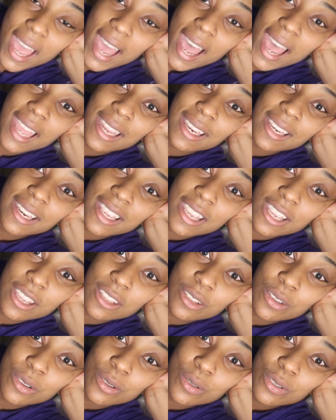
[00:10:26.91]
I
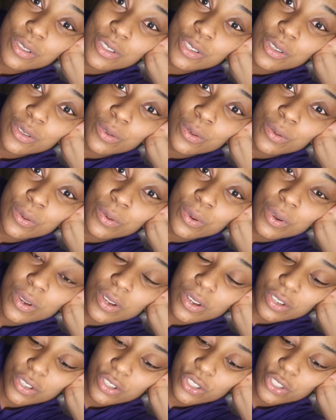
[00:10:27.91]
need you to
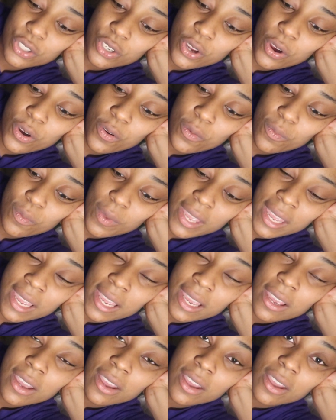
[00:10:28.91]
show
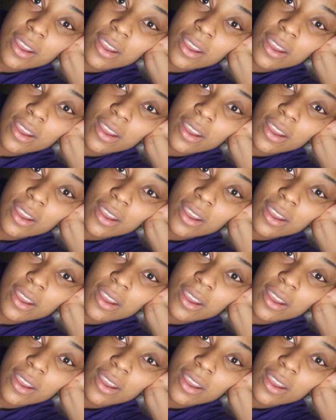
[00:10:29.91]
me